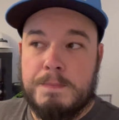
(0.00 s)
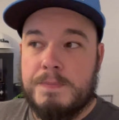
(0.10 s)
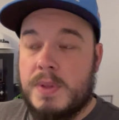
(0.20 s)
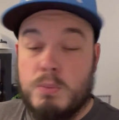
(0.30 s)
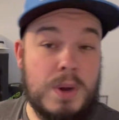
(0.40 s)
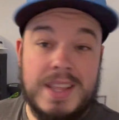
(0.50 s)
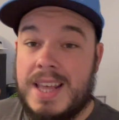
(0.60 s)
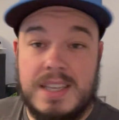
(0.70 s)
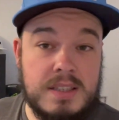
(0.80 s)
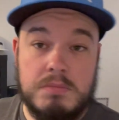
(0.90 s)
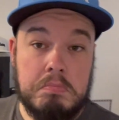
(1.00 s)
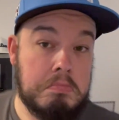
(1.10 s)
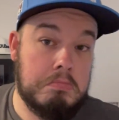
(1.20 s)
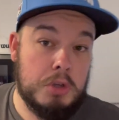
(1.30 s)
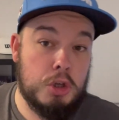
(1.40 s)
Whether that's
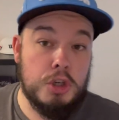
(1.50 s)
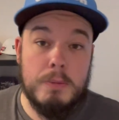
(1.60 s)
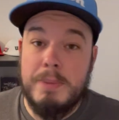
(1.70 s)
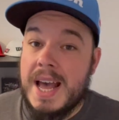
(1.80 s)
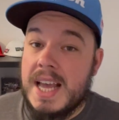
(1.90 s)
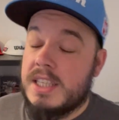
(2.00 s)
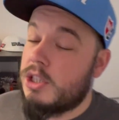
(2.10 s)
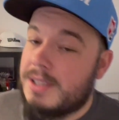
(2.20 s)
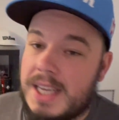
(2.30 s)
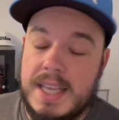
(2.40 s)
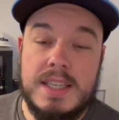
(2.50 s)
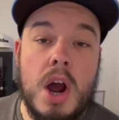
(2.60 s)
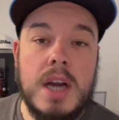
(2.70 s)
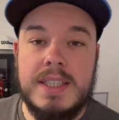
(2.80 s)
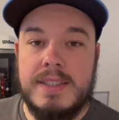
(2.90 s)
good or bad, it's
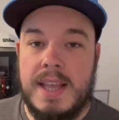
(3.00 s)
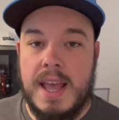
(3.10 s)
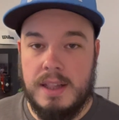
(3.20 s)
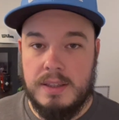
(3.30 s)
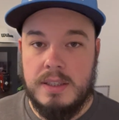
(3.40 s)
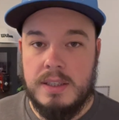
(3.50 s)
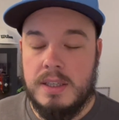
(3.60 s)
hard to tell,